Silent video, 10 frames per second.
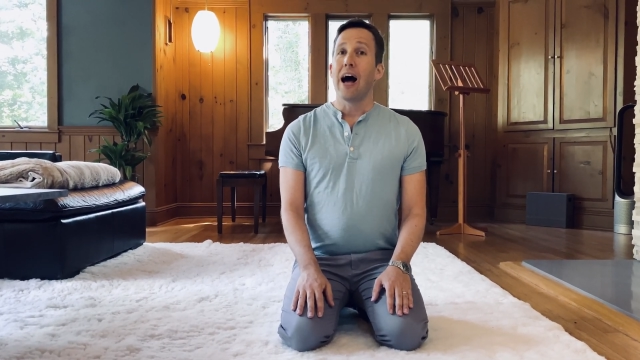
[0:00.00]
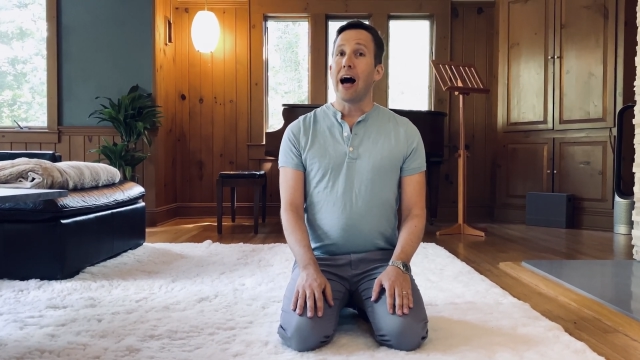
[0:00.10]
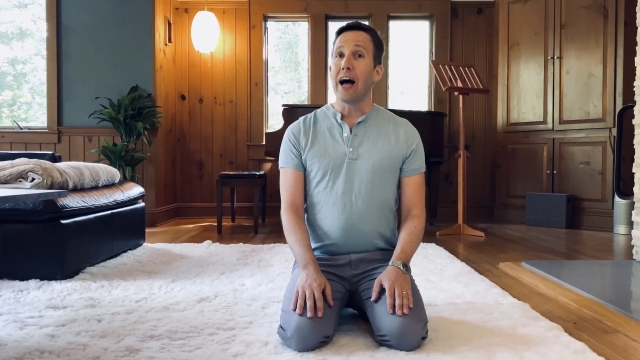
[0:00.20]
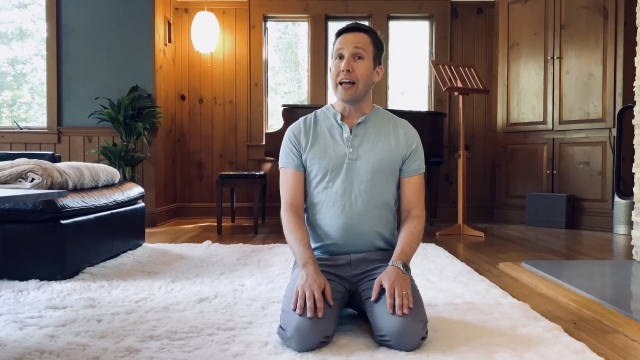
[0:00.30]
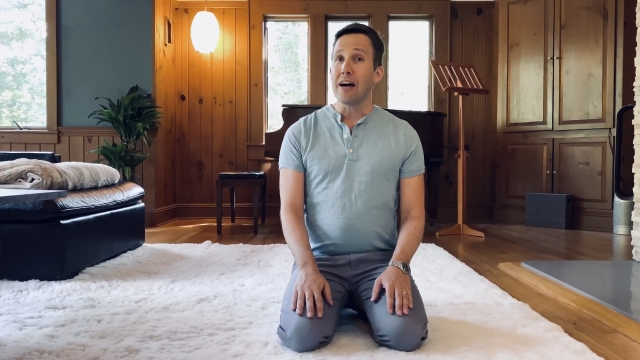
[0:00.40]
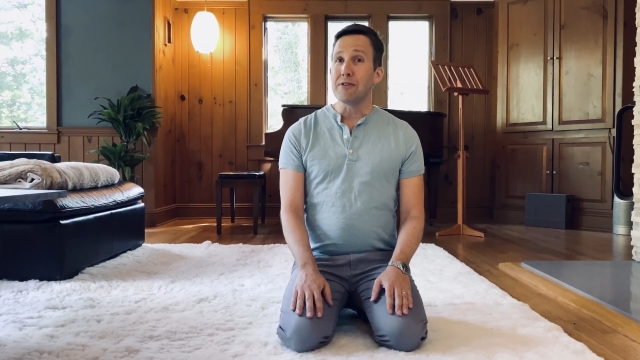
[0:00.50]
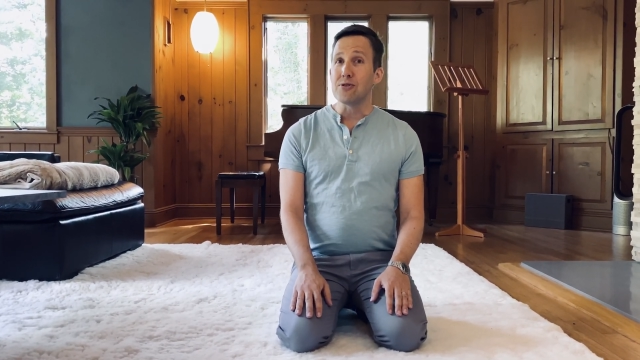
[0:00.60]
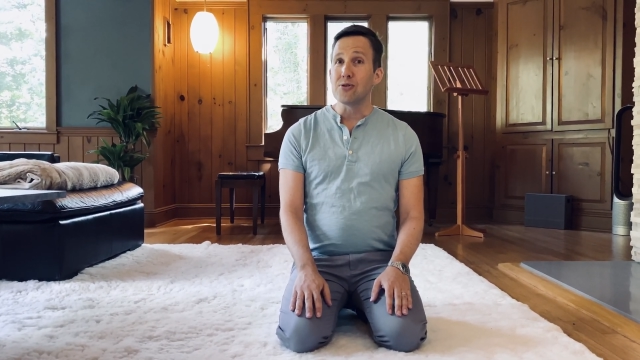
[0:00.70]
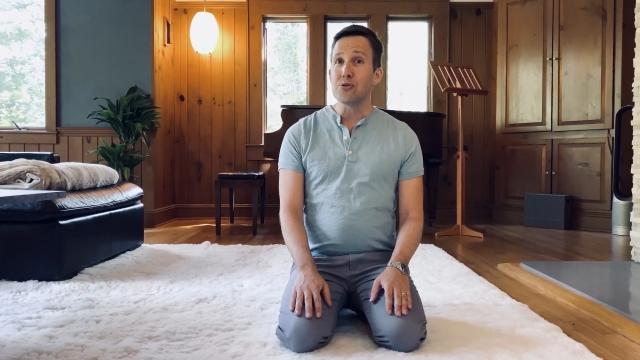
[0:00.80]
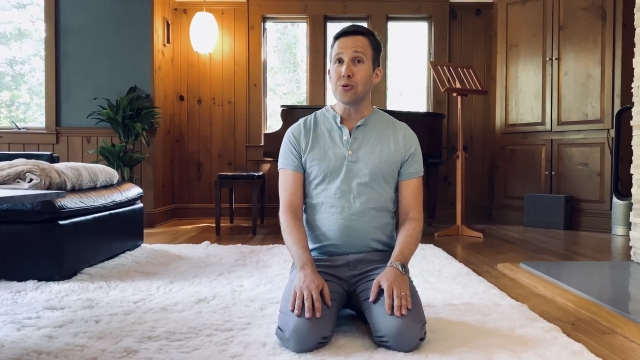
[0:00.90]
I have a
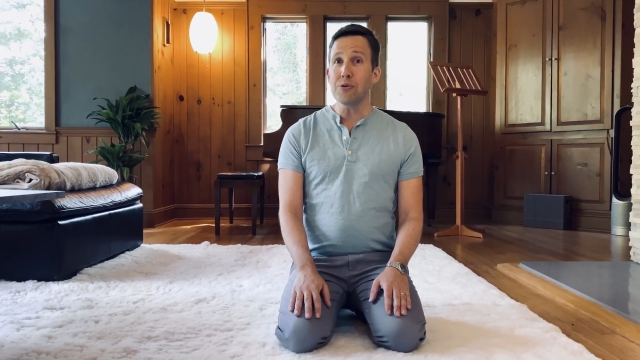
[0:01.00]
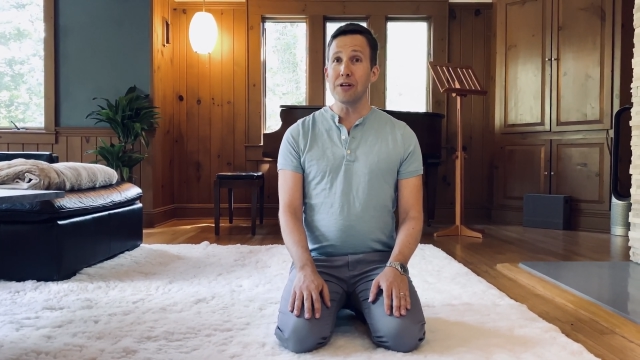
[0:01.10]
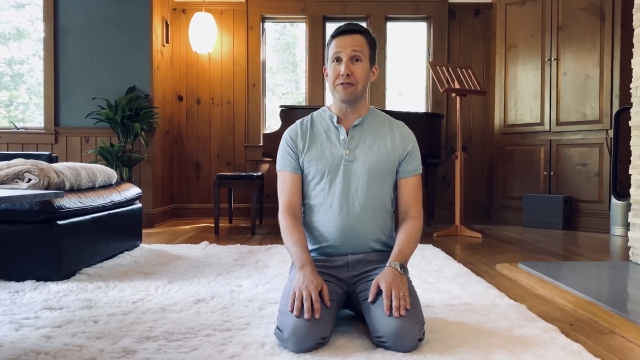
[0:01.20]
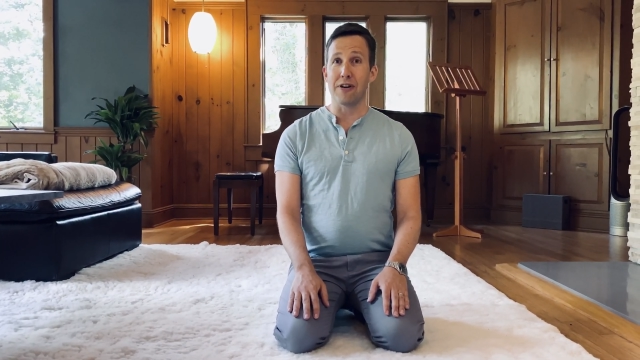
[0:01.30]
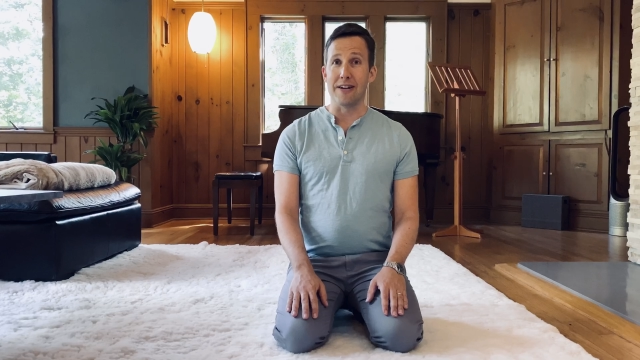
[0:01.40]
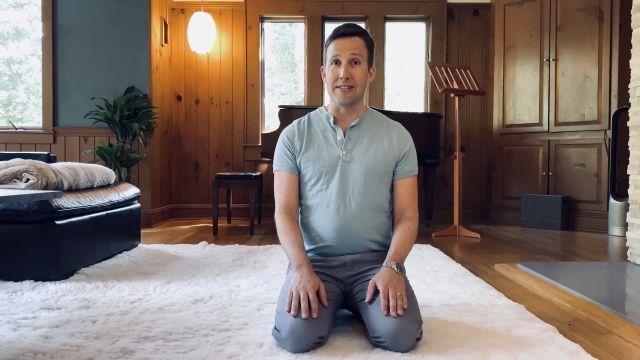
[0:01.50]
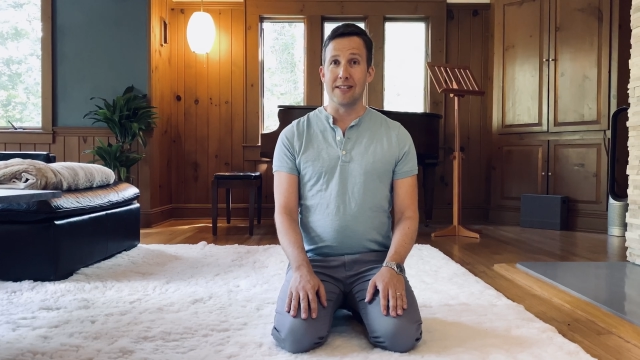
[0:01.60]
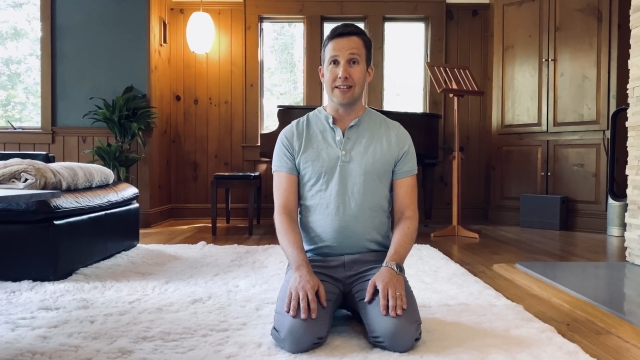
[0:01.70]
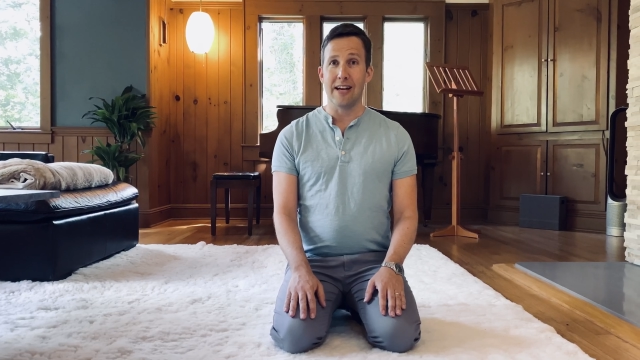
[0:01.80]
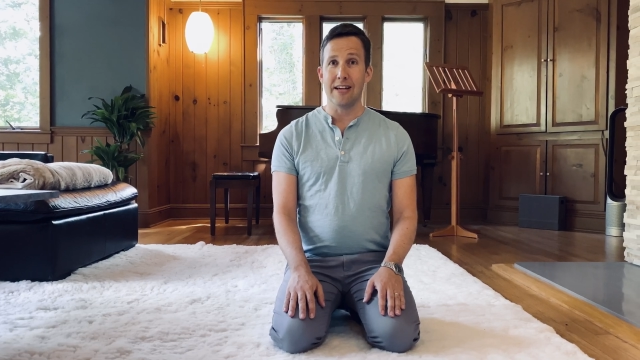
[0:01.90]
story for us
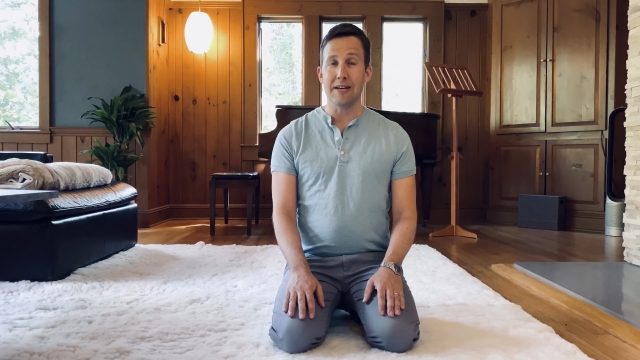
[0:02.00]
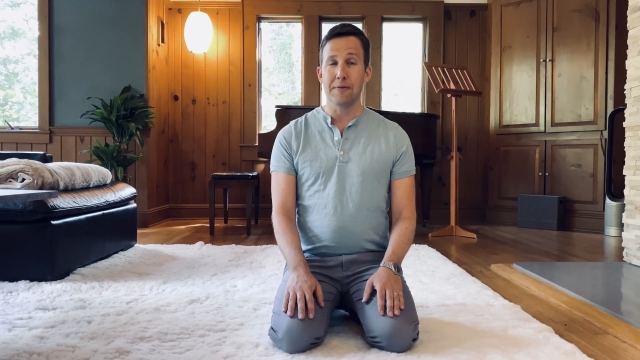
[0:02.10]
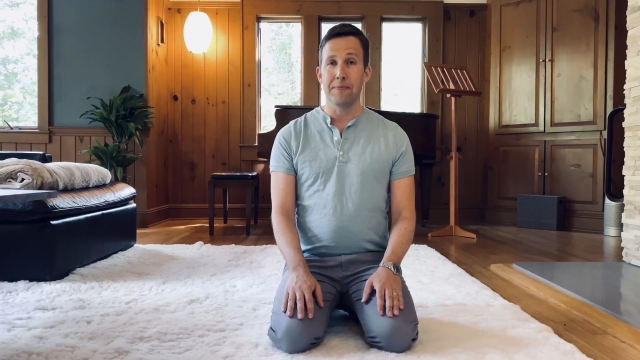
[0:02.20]
today.